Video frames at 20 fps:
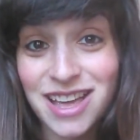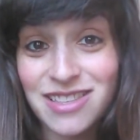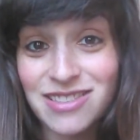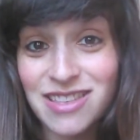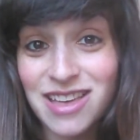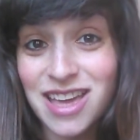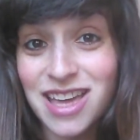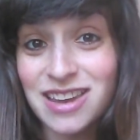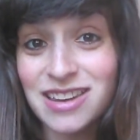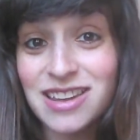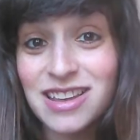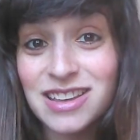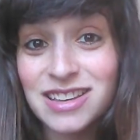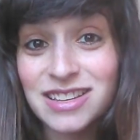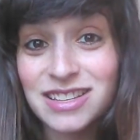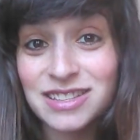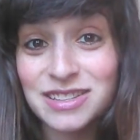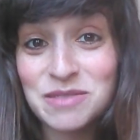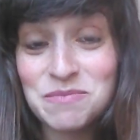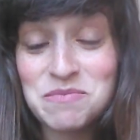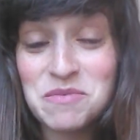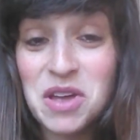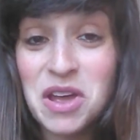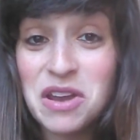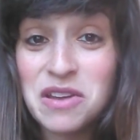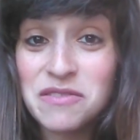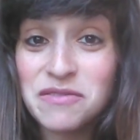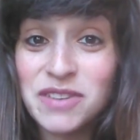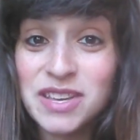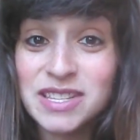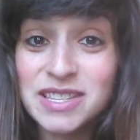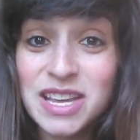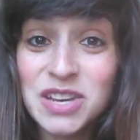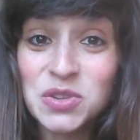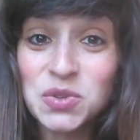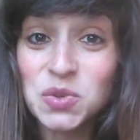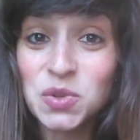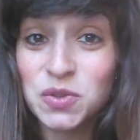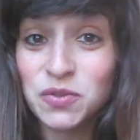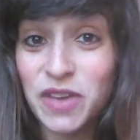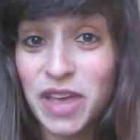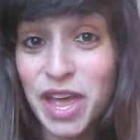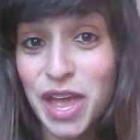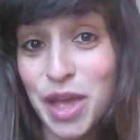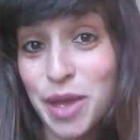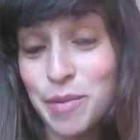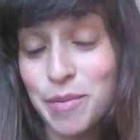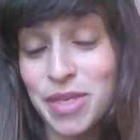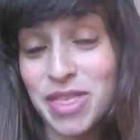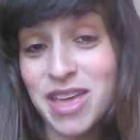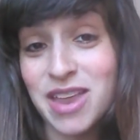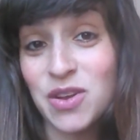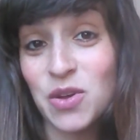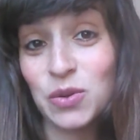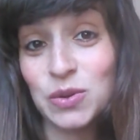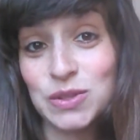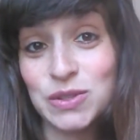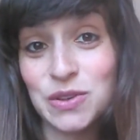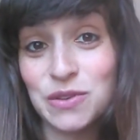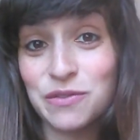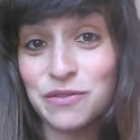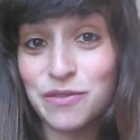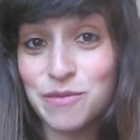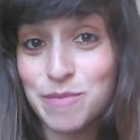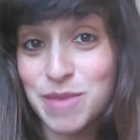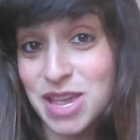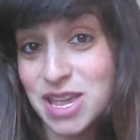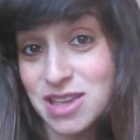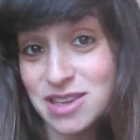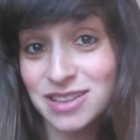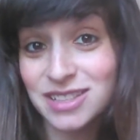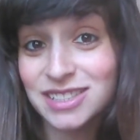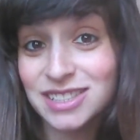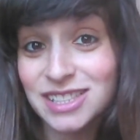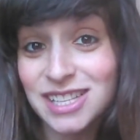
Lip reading: and then some kind of essentials for him, and then also for me.